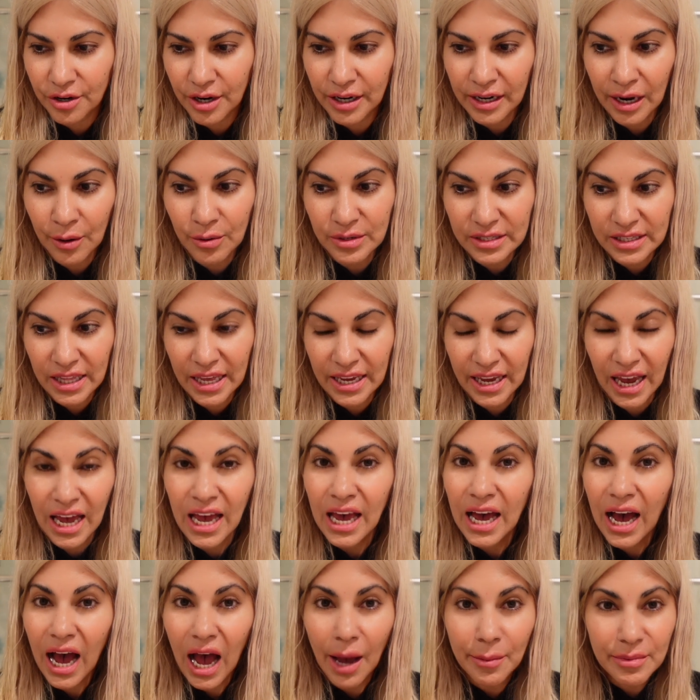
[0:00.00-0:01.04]
And I was like,
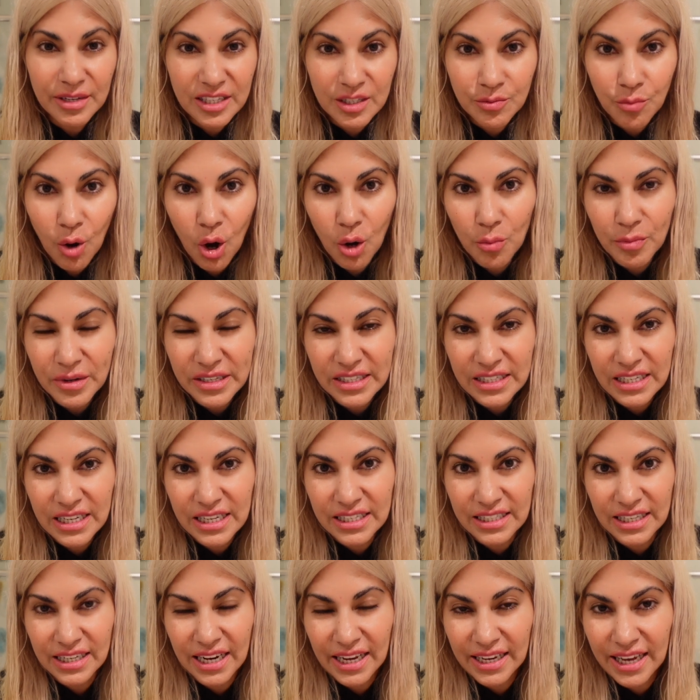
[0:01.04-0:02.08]
I'm a small
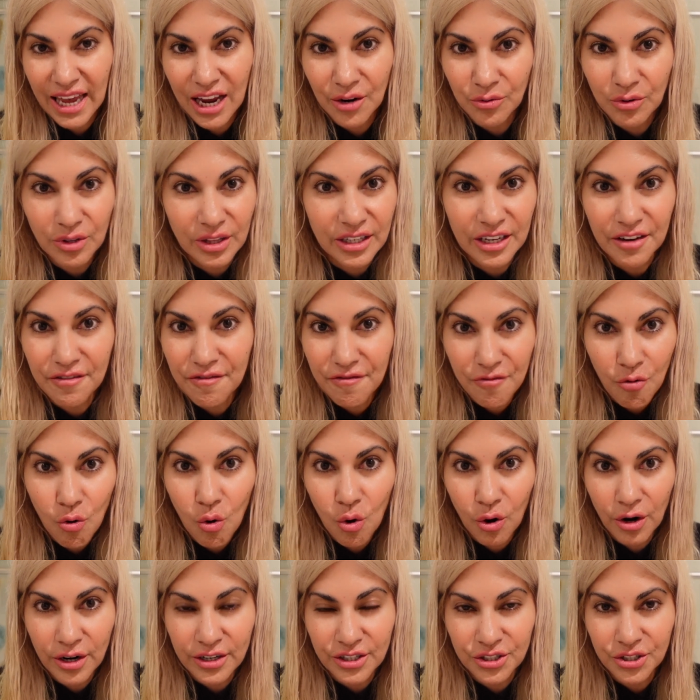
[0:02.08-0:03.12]
business and I can't really
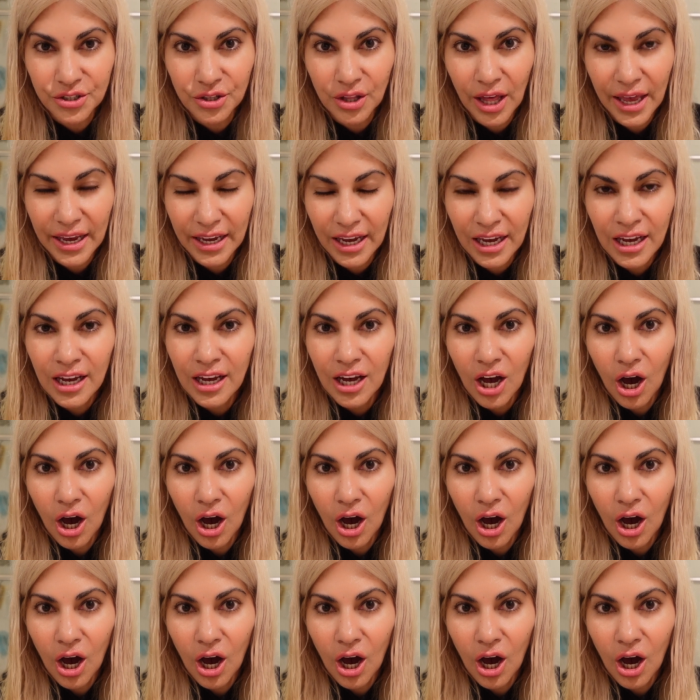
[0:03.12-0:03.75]
afford to like